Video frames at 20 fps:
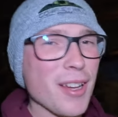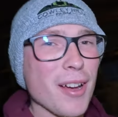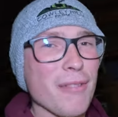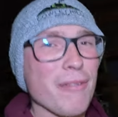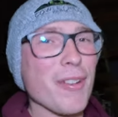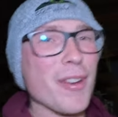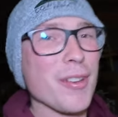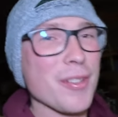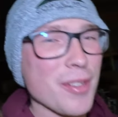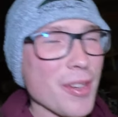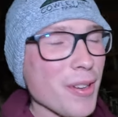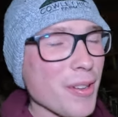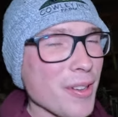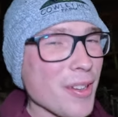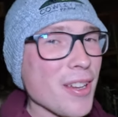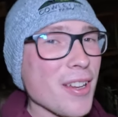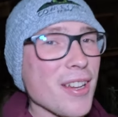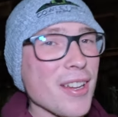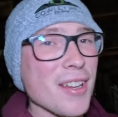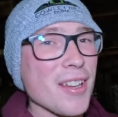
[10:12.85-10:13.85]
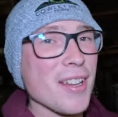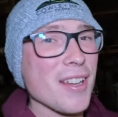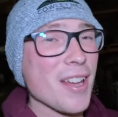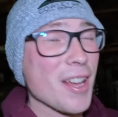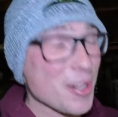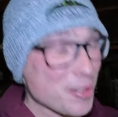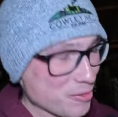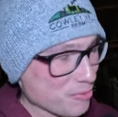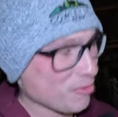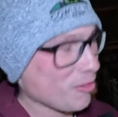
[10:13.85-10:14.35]
Not a photo,
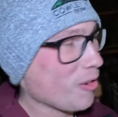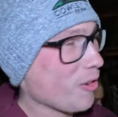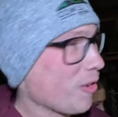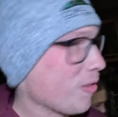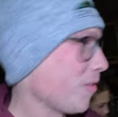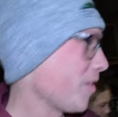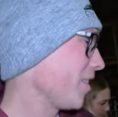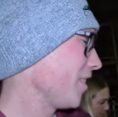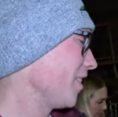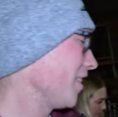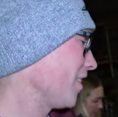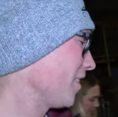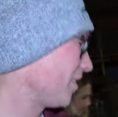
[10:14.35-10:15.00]
a drawing.